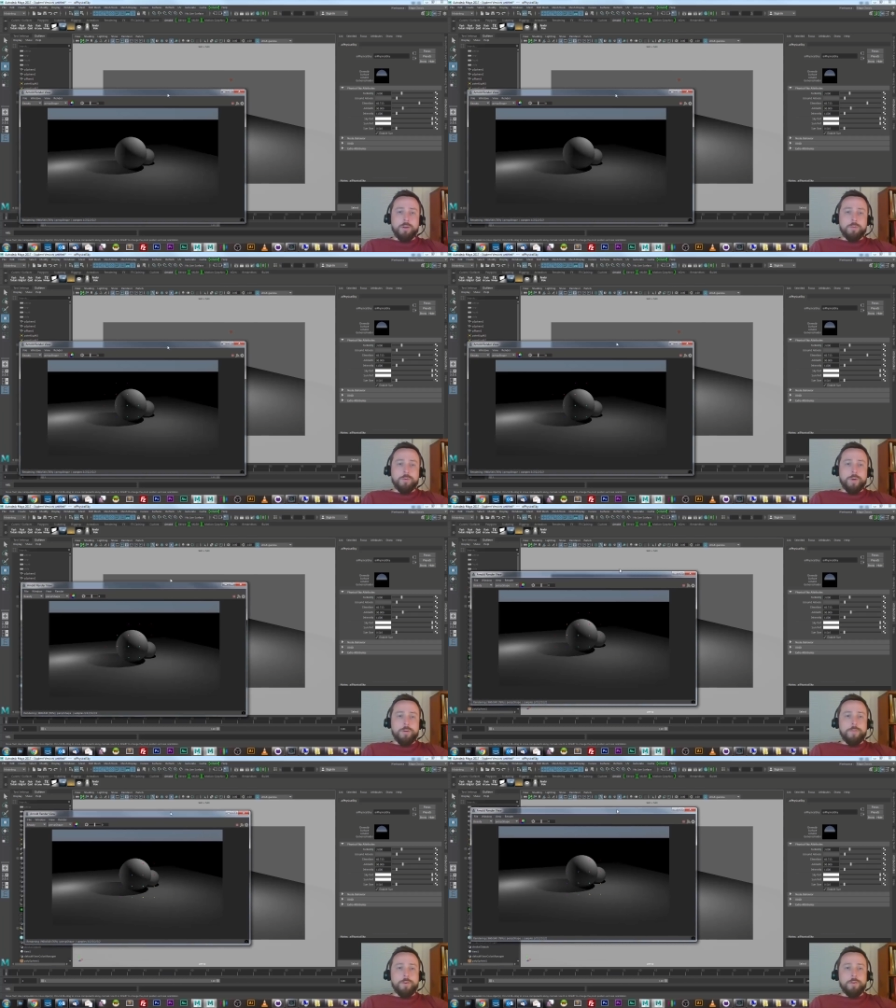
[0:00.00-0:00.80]
Arnold
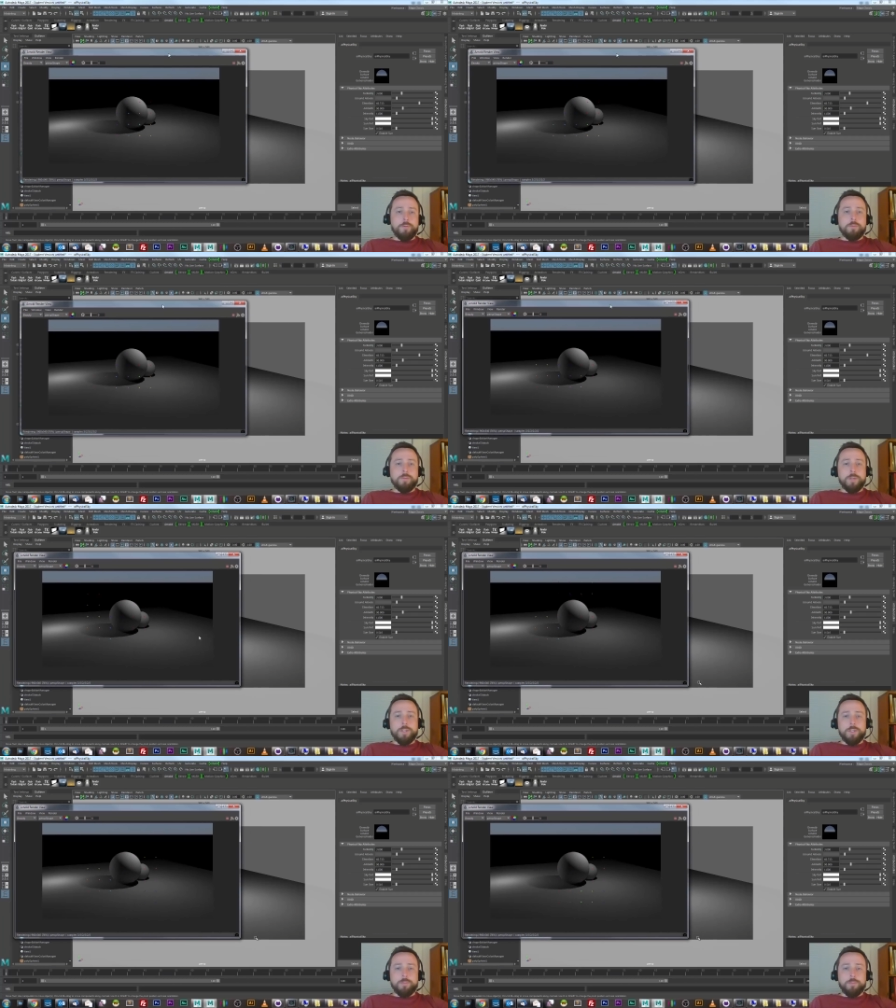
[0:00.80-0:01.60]
Render View
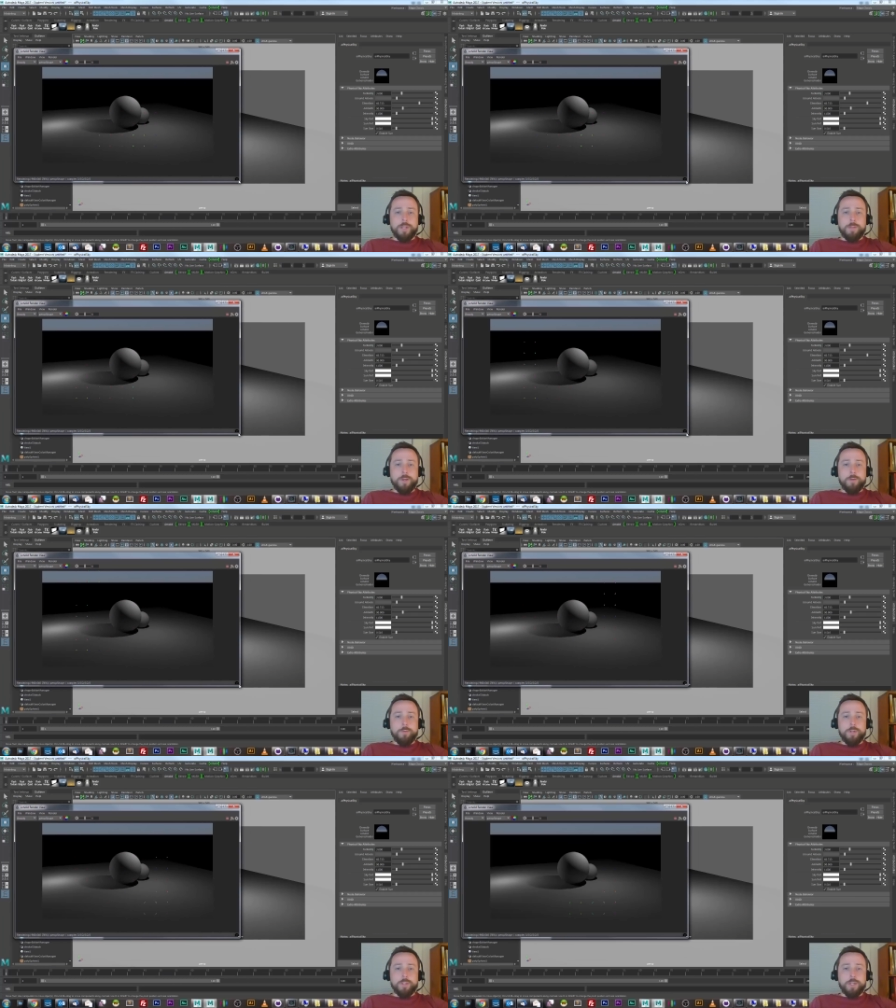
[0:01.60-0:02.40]
is a
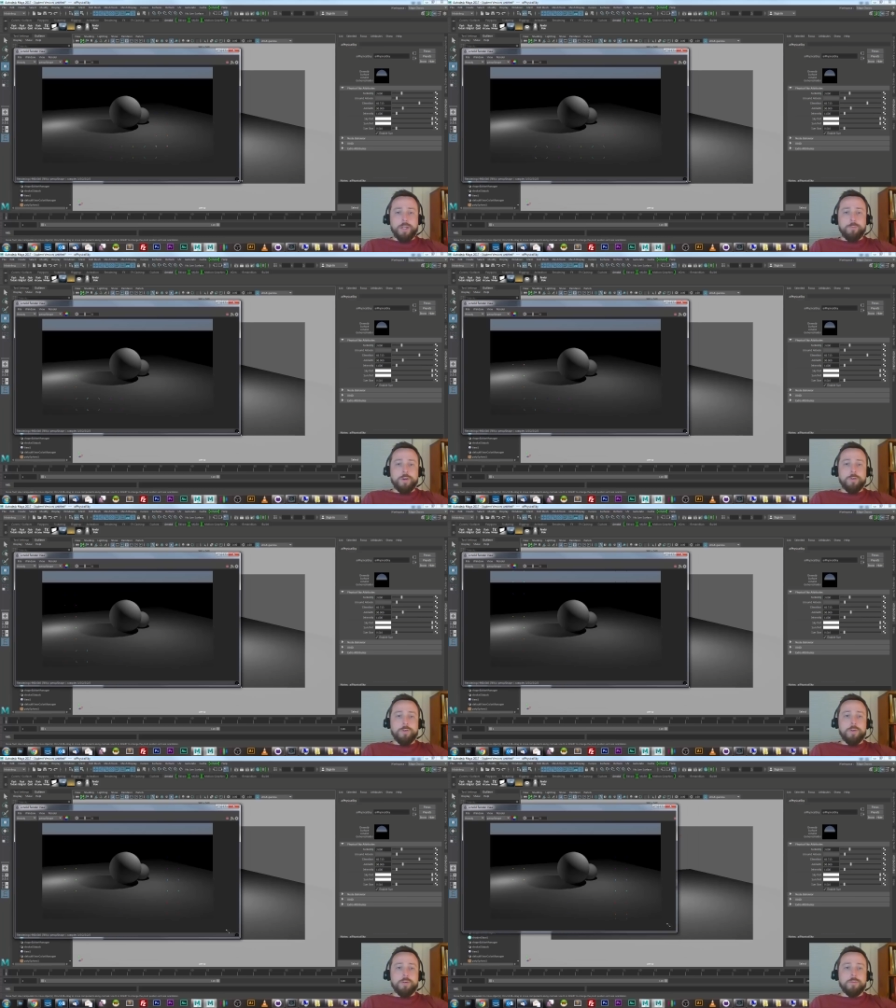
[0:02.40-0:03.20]
semi-real-time
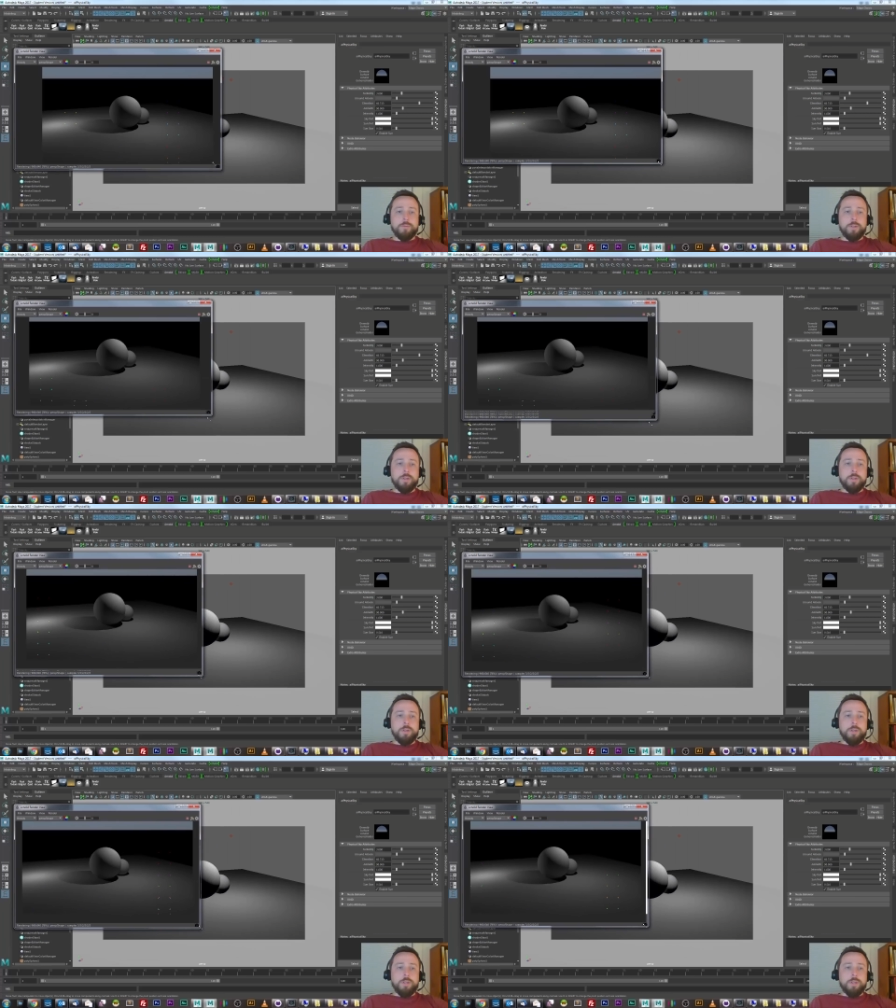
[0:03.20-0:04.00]
renderer
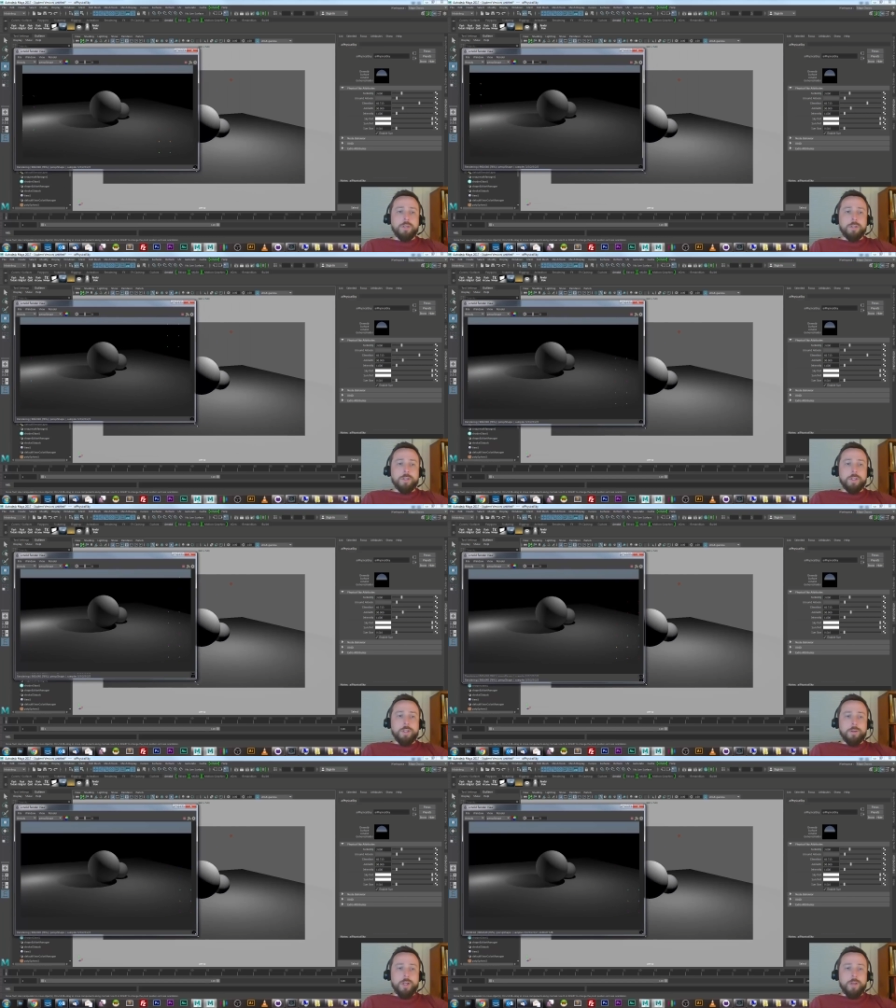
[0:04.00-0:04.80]

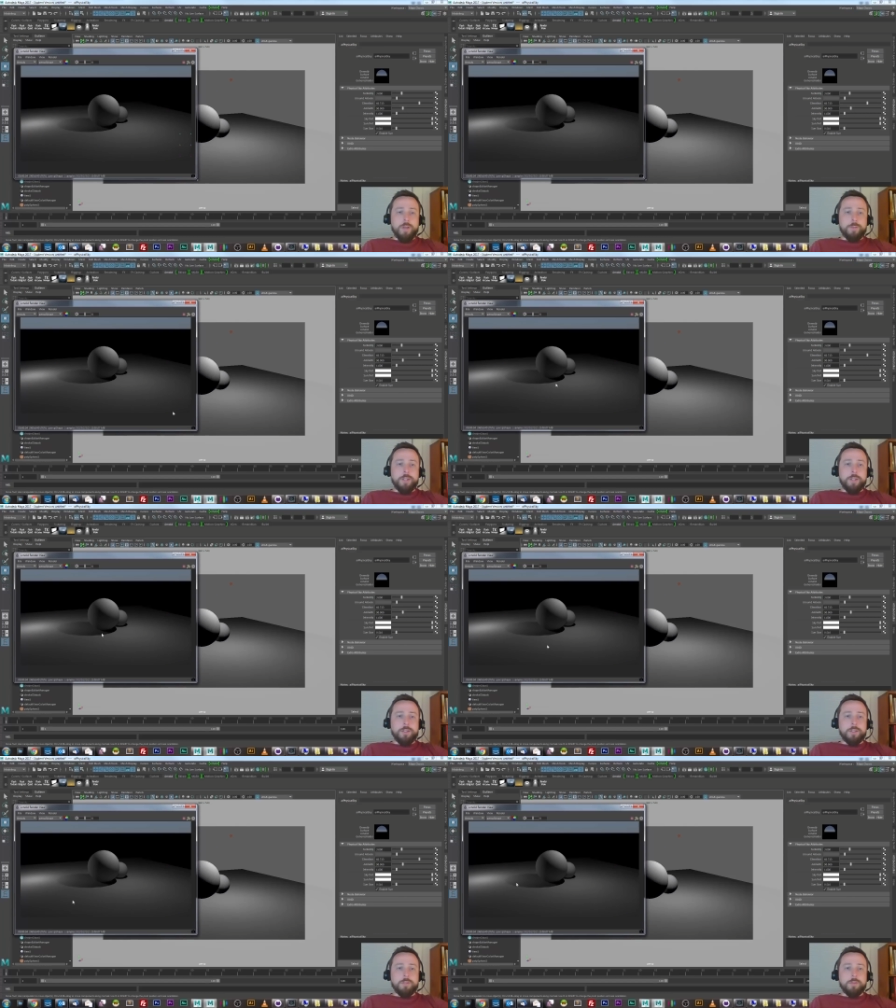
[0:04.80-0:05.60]
that
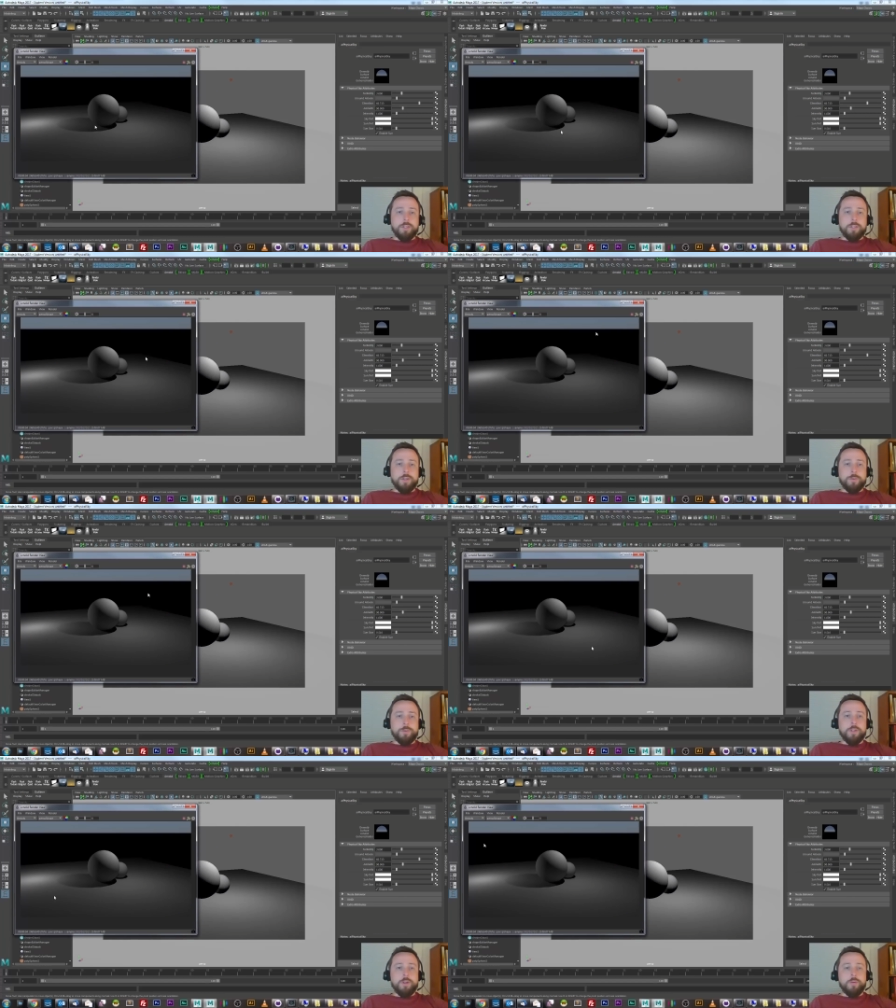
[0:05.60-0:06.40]
updates, it starts
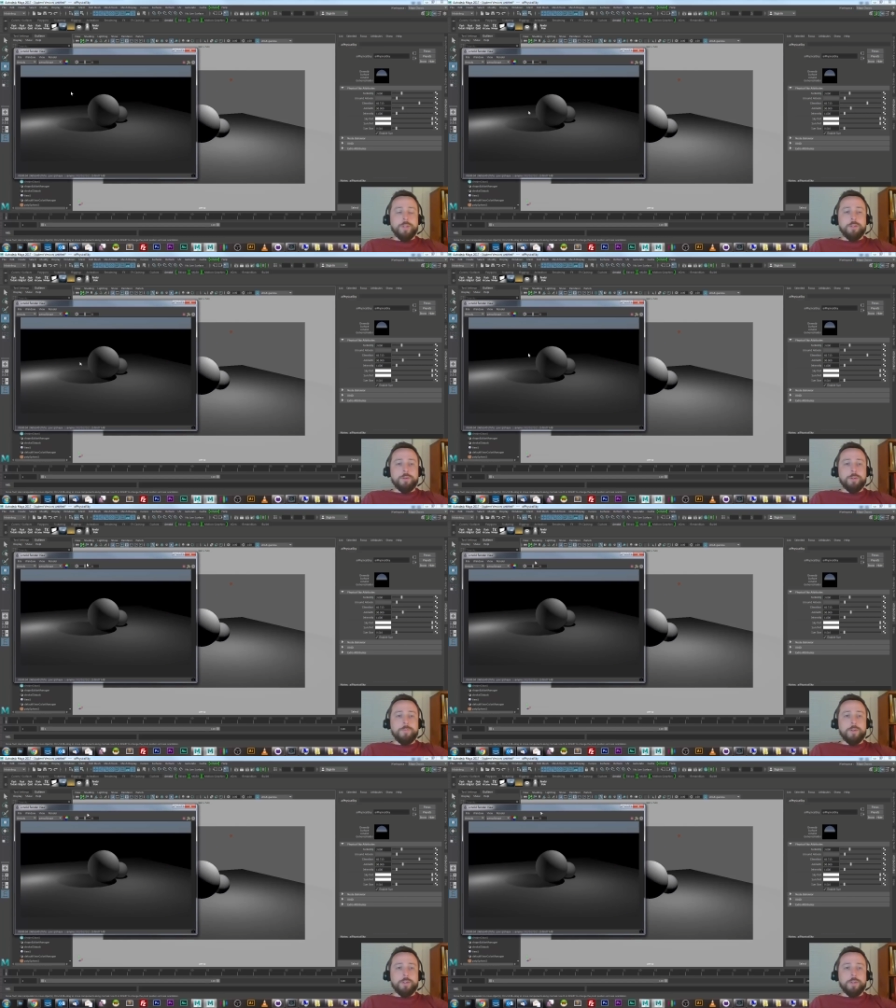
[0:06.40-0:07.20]
with a low
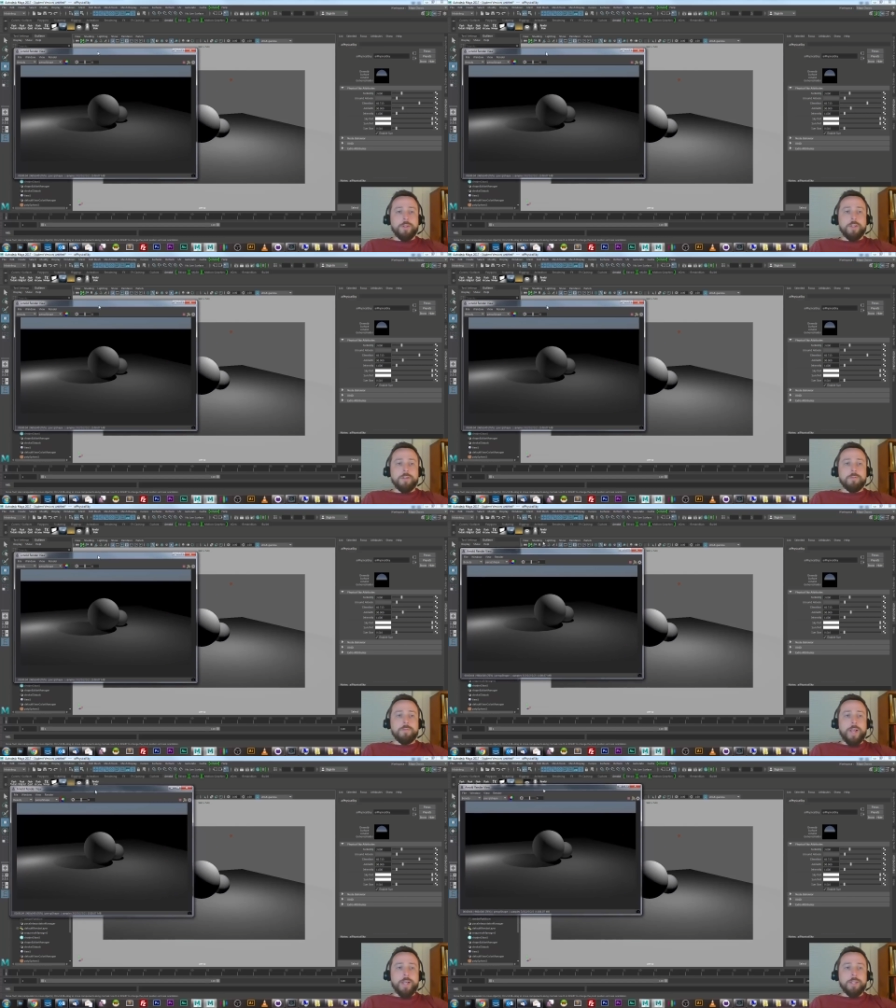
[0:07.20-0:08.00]
resolution version and then
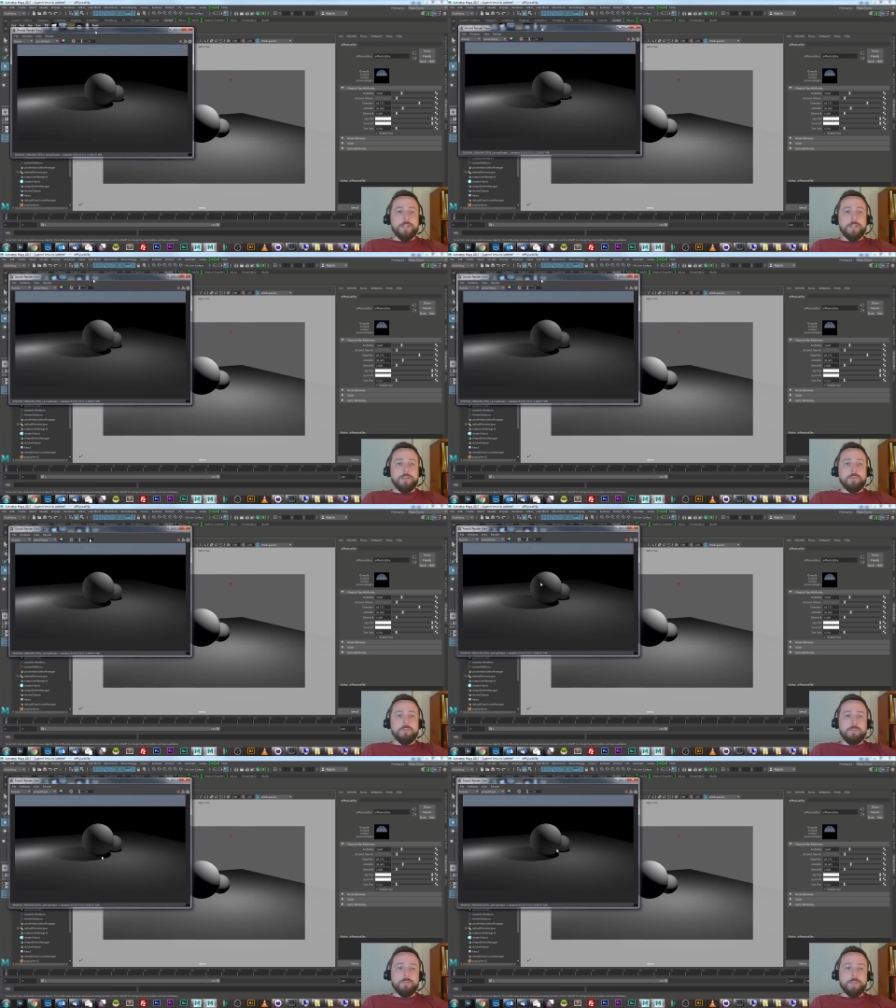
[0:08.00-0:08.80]
adds in